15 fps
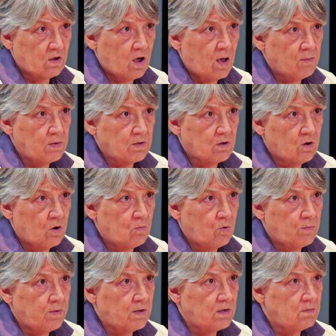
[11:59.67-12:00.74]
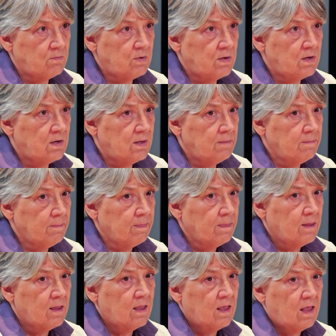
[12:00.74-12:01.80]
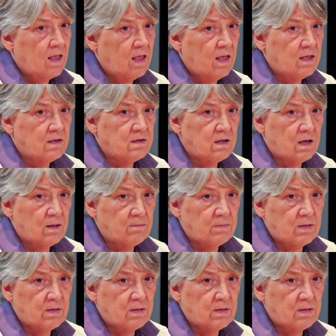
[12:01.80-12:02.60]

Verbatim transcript: common comorbidity. And